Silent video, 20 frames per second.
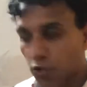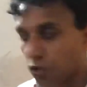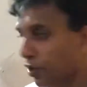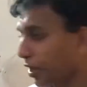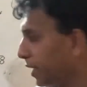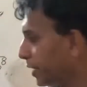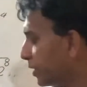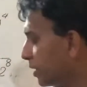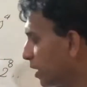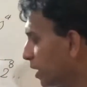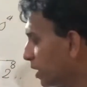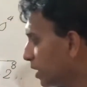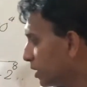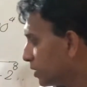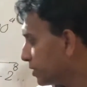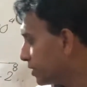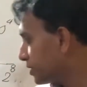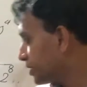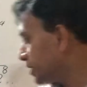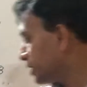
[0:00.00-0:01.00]
right?
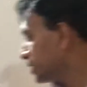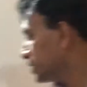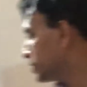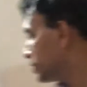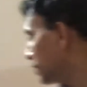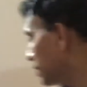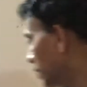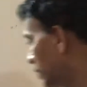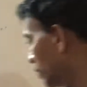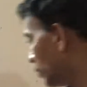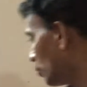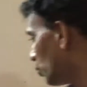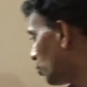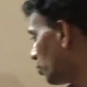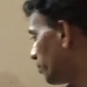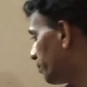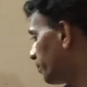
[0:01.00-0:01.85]
This is 0